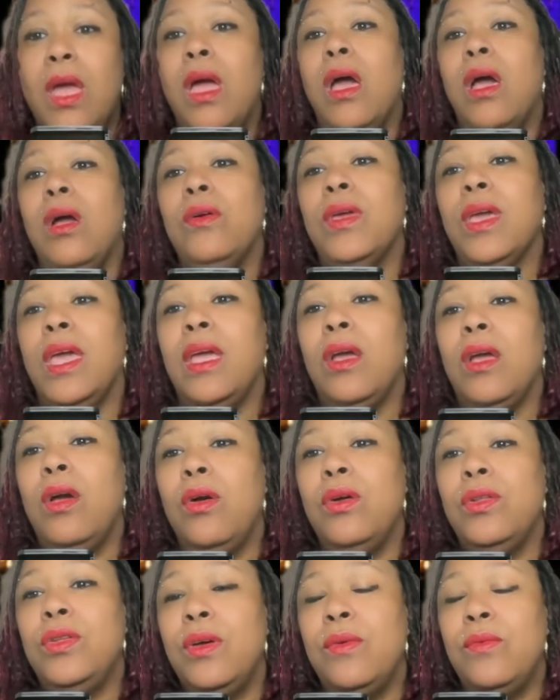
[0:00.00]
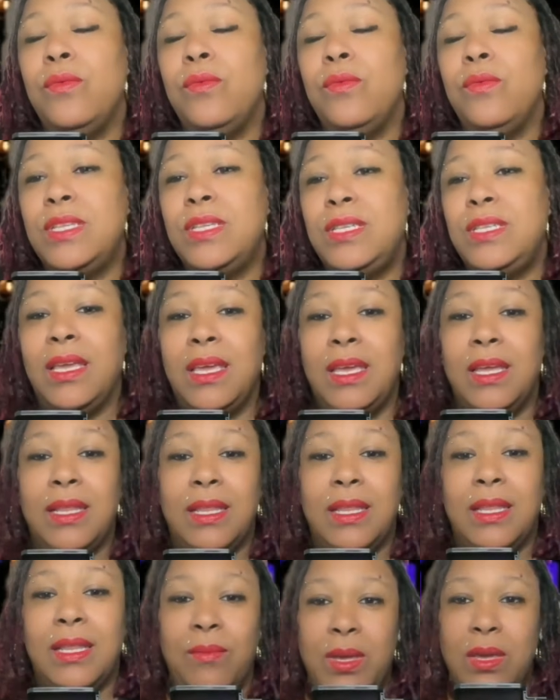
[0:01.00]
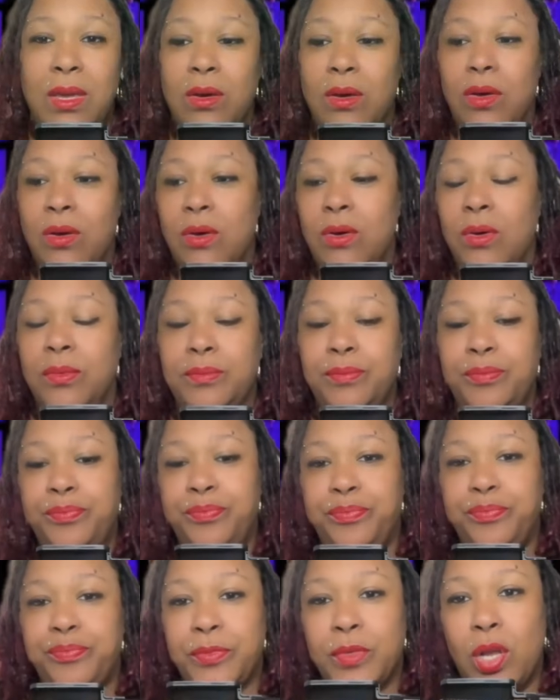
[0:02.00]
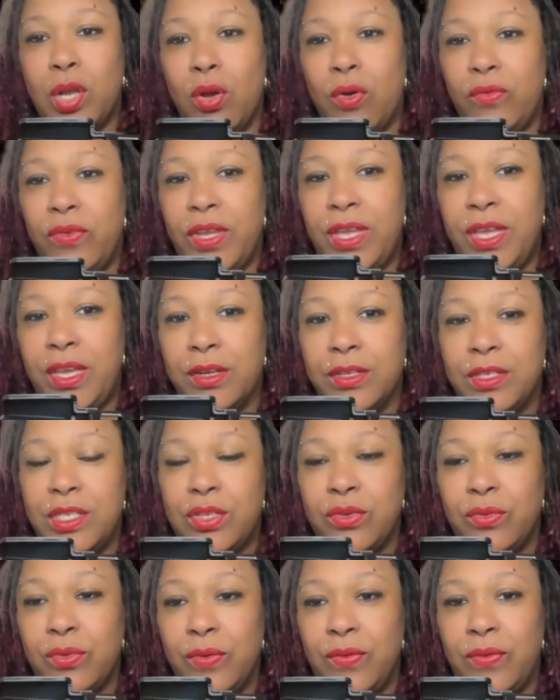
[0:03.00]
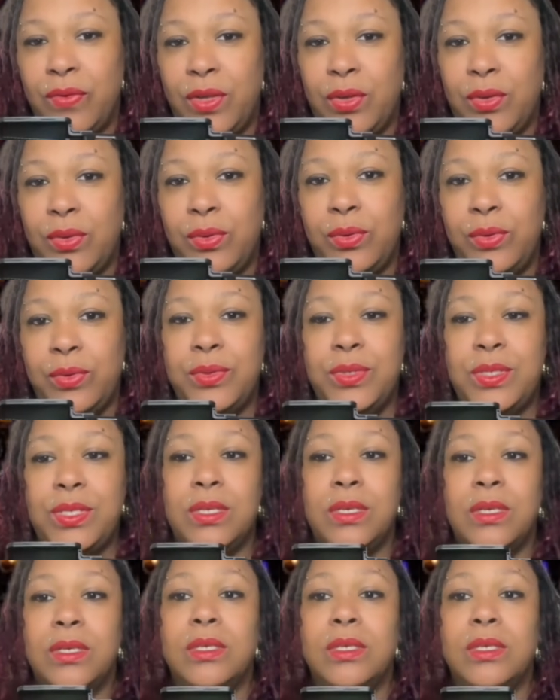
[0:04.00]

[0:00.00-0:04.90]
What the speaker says: Okay, hold on one second. Let me go over here to reviews.